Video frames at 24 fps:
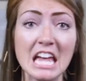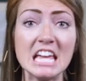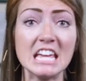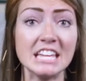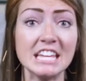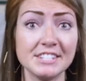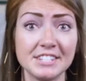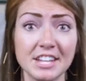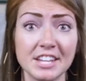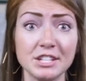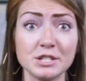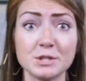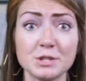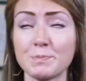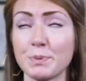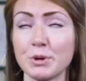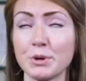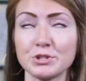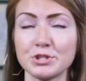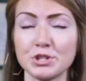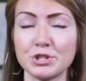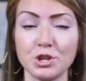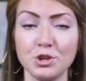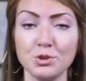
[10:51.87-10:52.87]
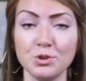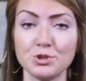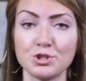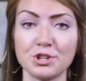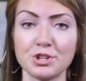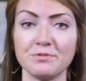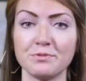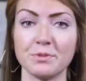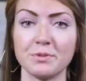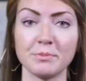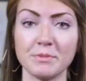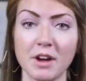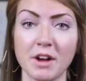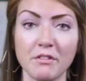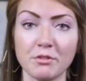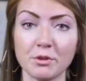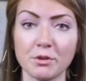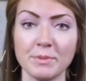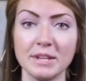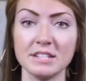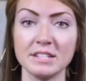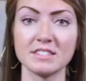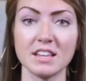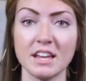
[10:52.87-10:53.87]
intense persecution from
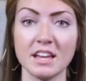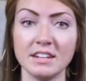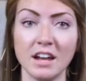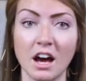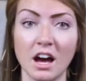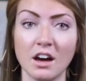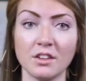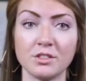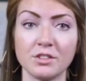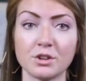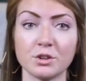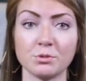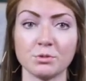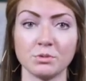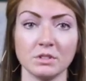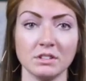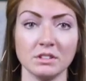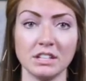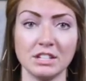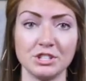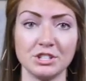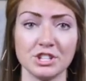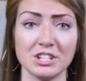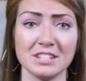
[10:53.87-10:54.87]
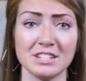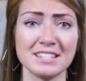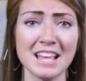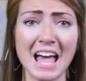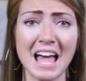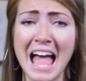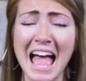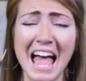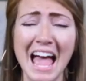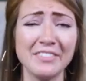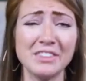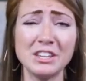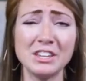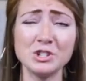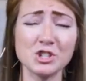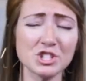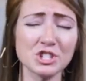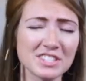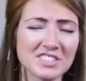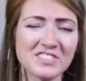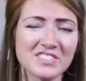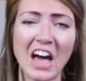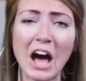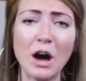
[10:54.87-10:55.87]
governments and other religions, and then
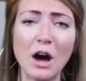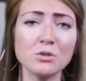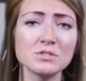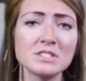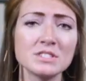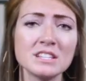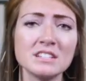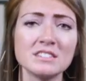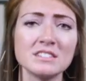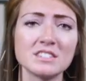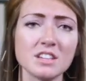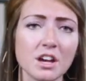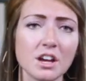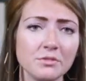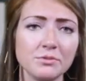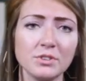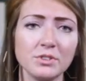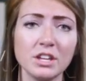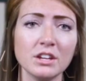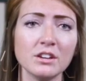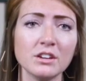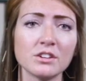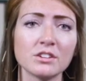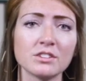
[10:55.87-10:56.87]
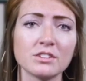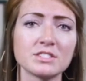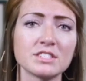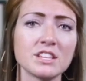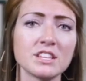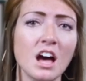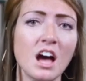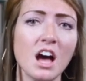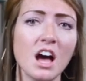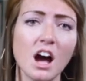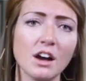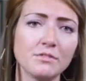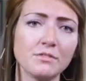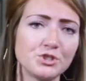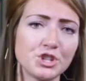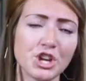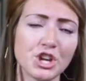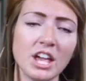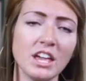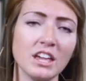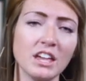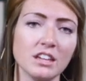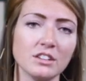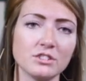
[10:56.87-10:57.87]
just thousands of years of
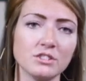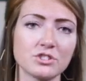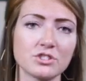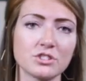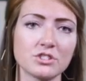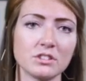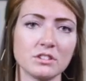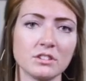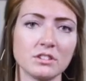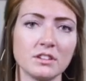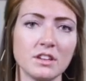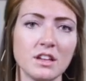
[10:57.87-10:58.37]
change.